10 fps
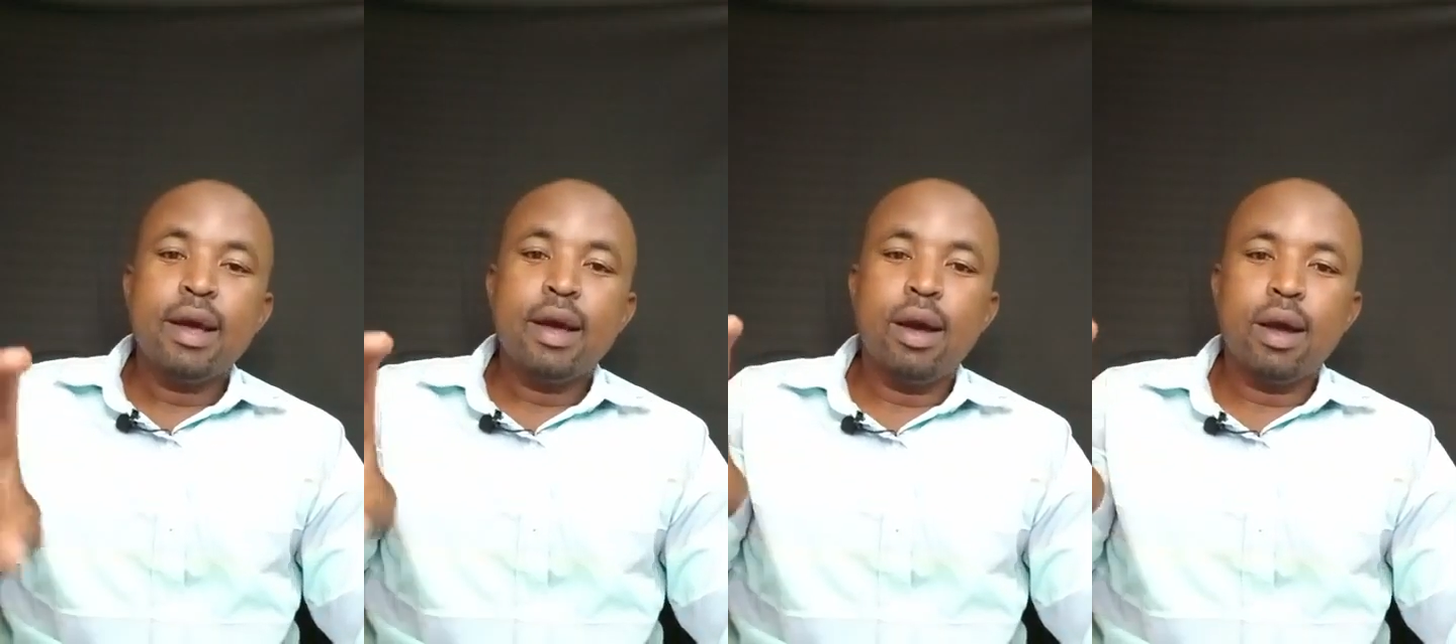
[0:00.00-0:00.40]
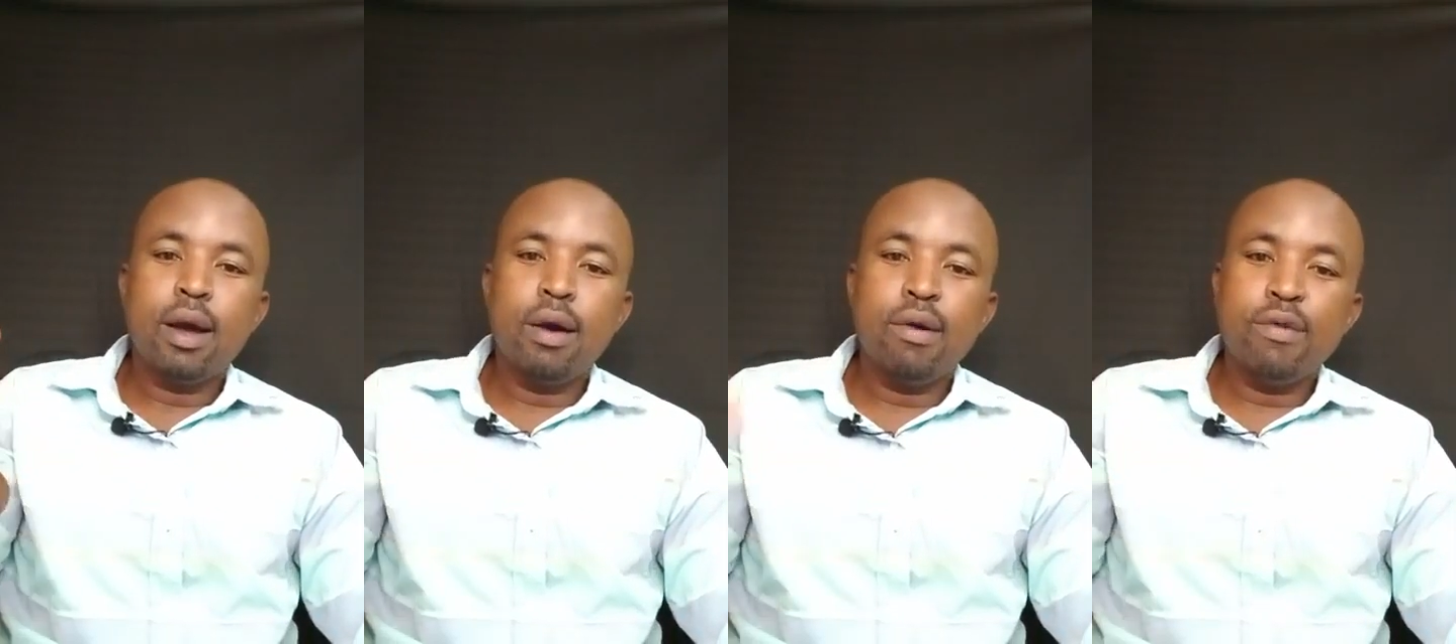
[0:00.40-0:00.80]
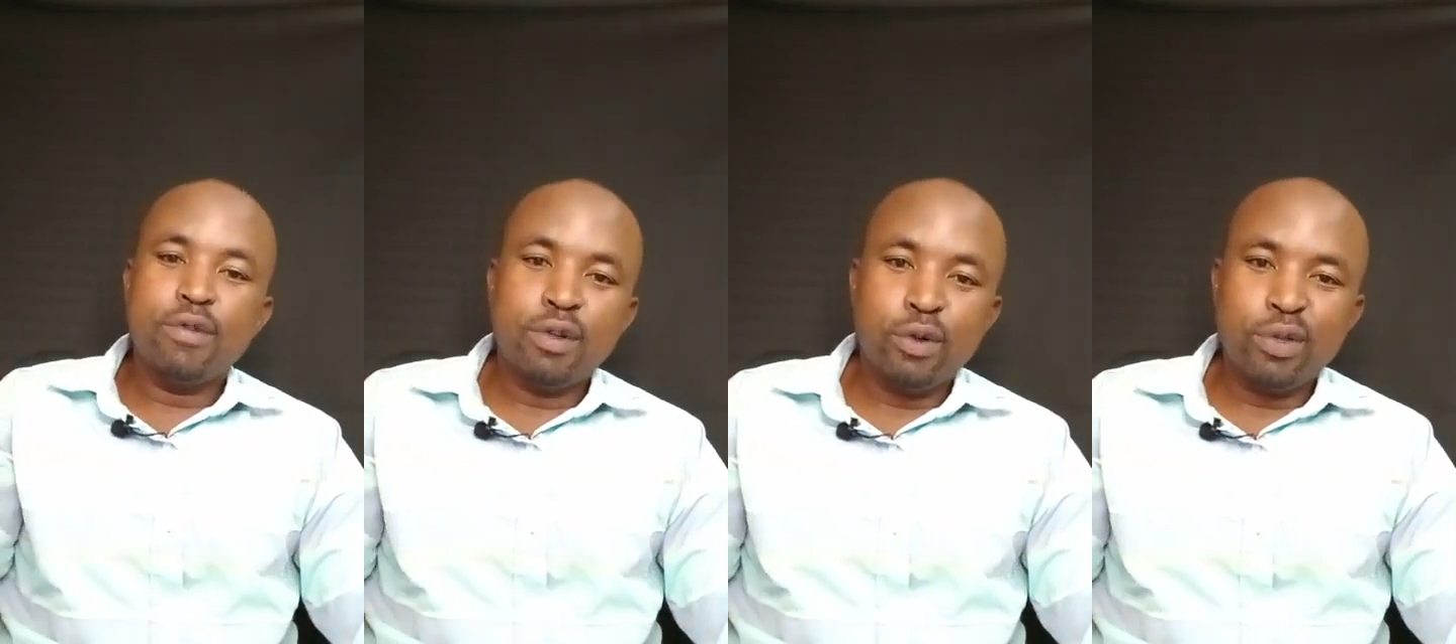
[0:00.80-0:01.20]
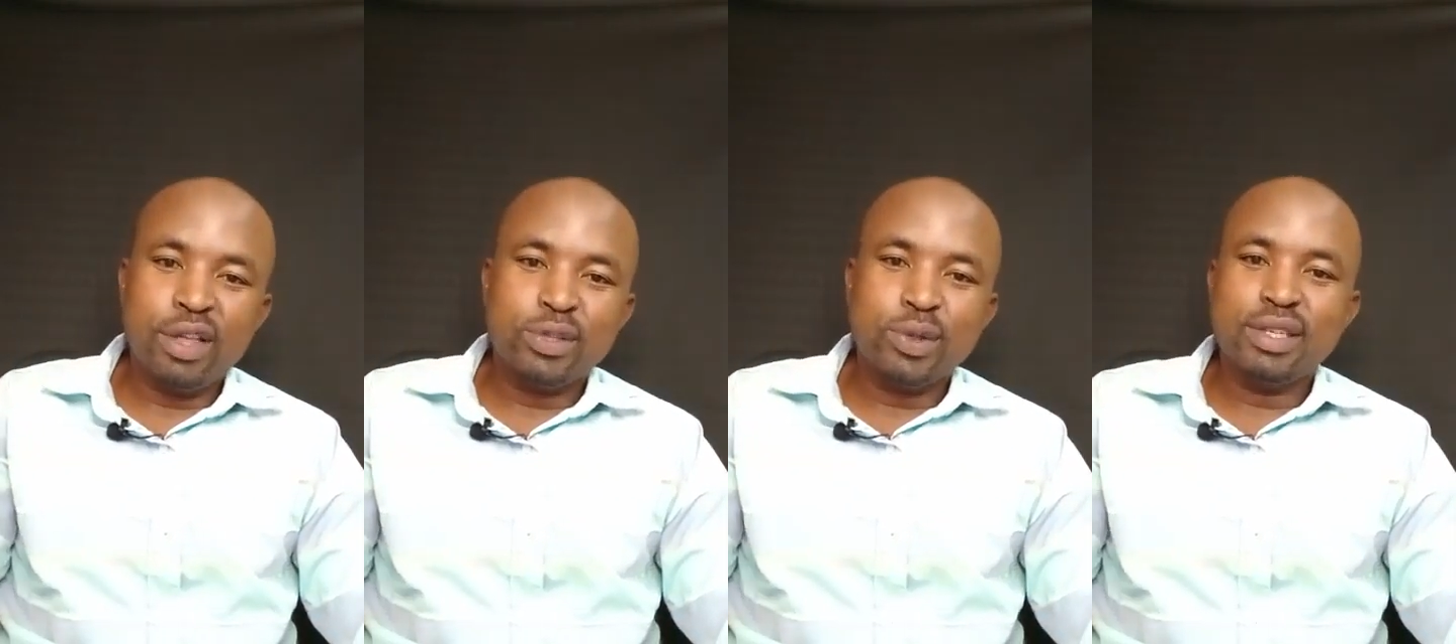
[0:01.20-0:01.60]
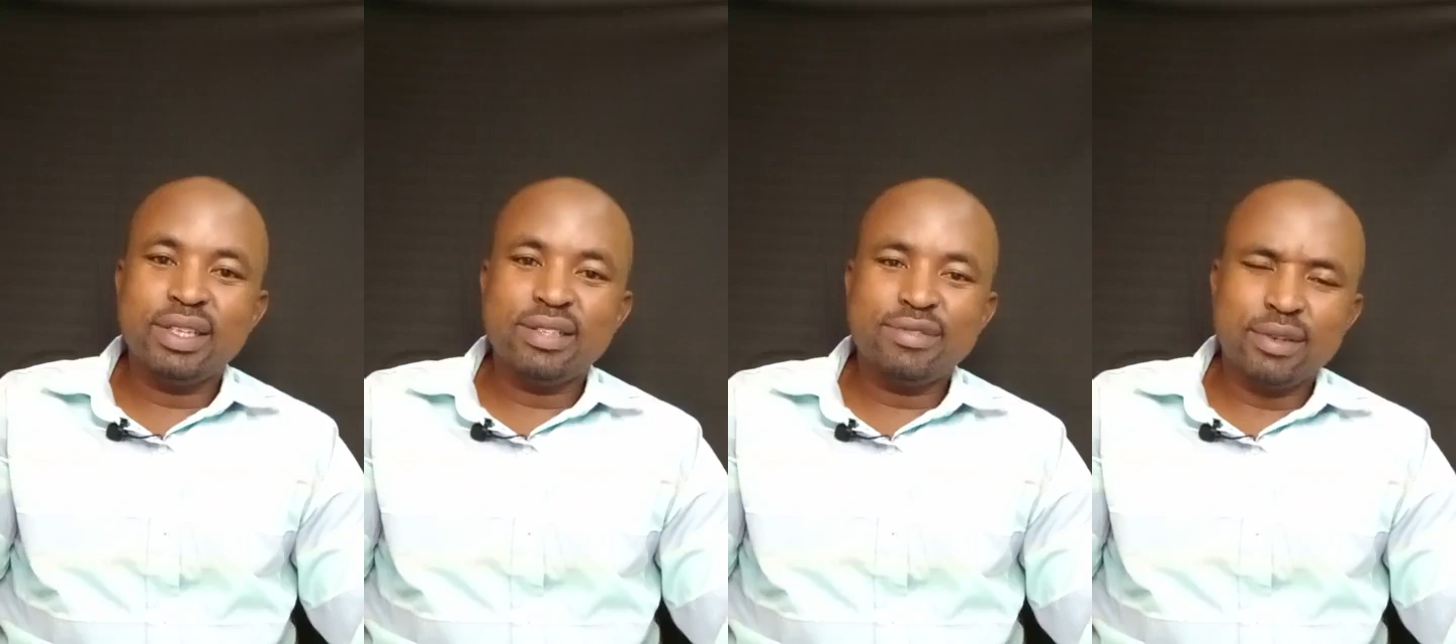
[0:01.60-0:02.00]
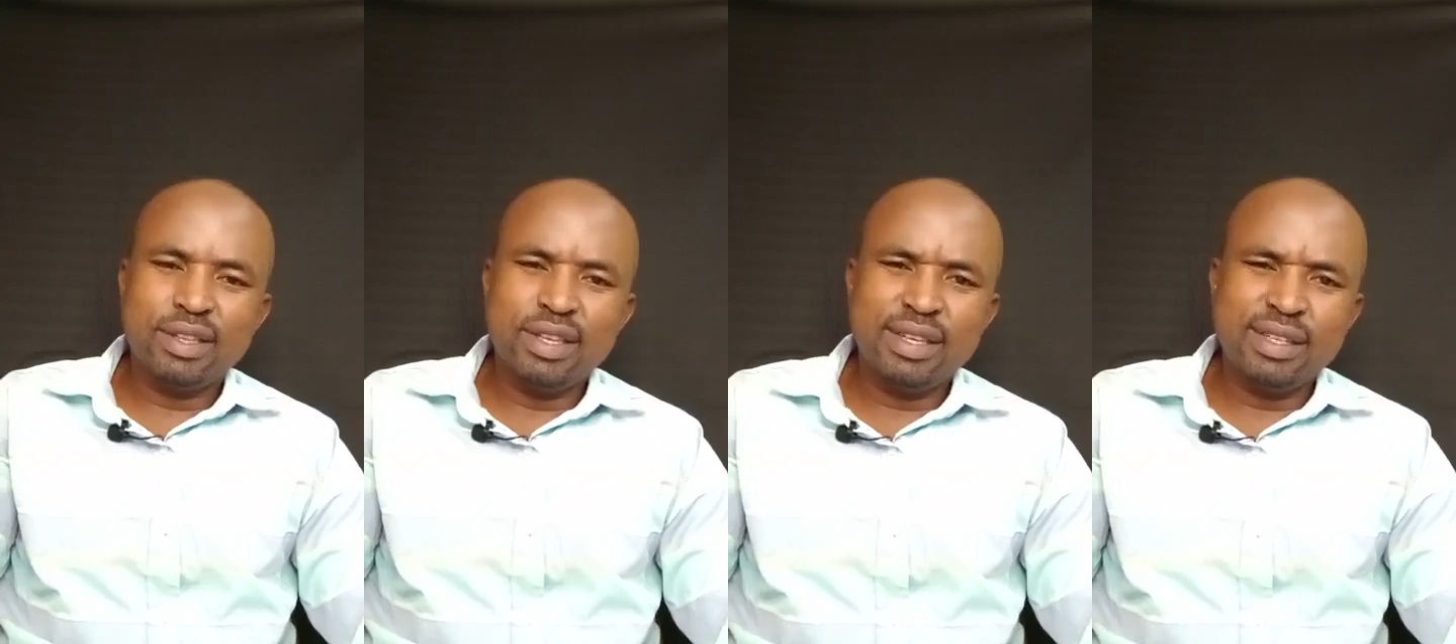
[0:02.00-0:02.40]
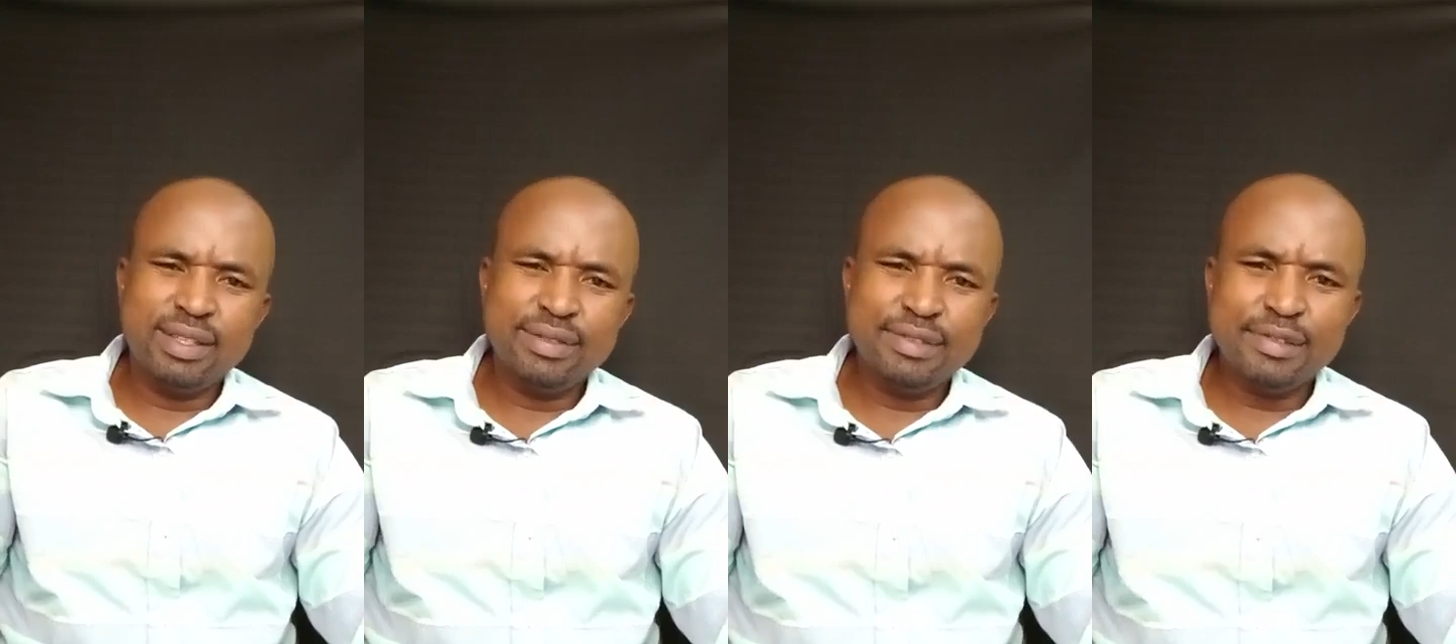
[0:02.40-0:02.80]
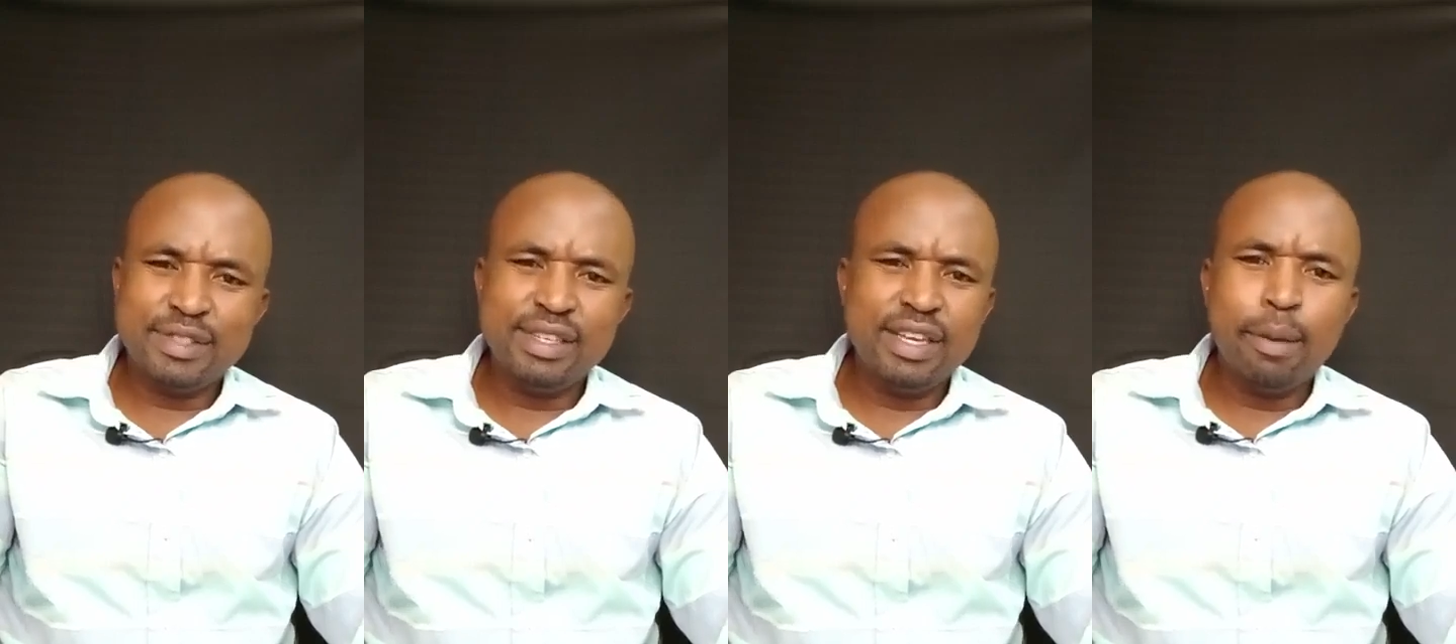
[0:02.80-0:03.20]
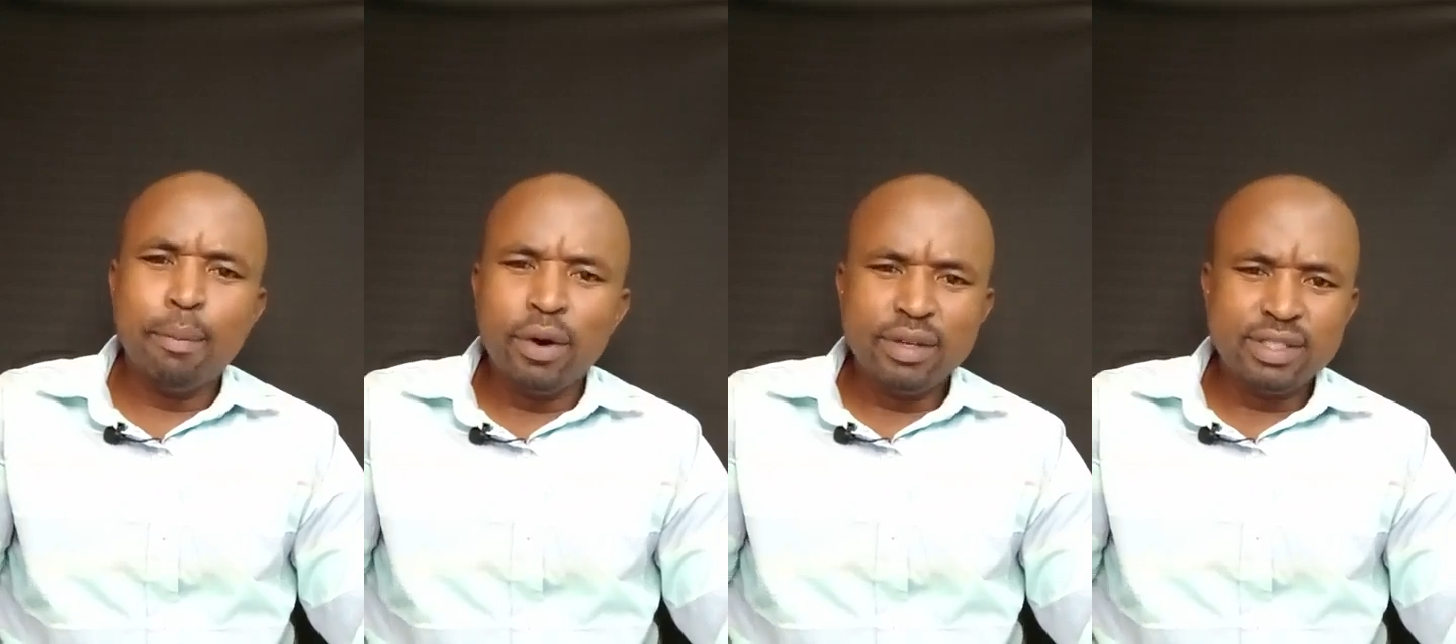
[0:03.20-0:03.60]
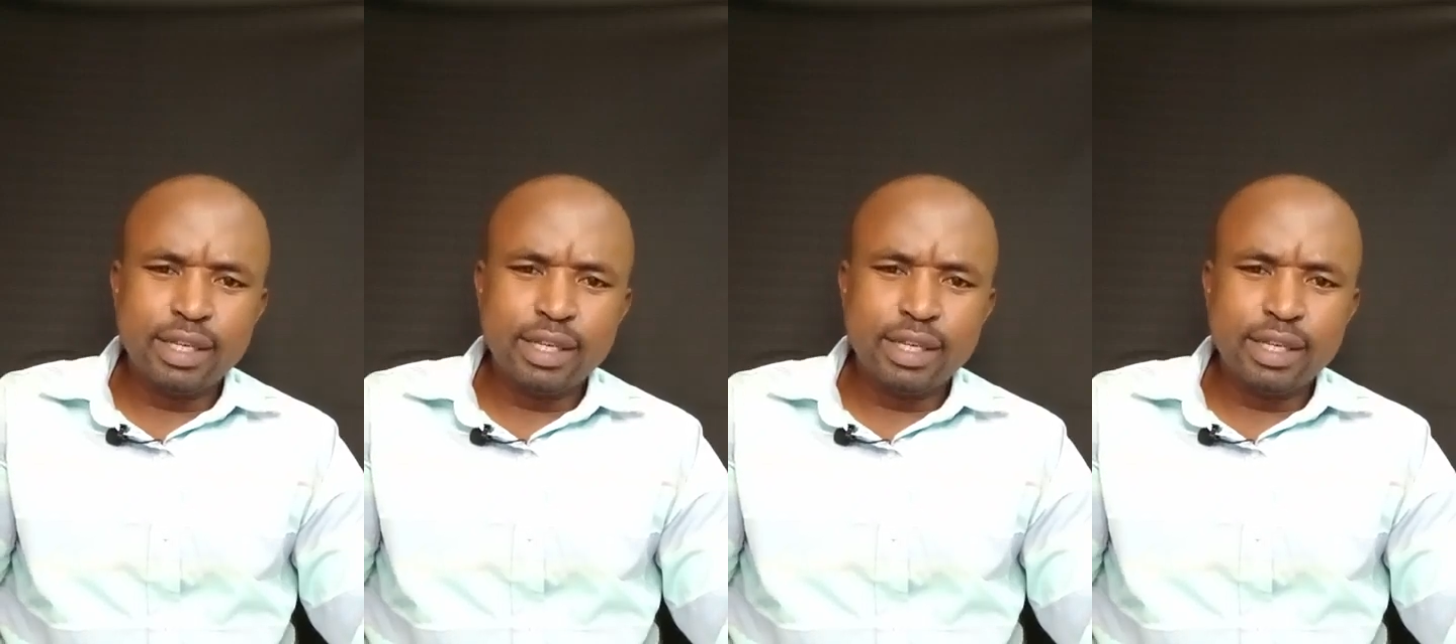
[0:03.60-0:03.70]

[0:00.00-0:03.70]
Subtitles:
For the 15-year bond,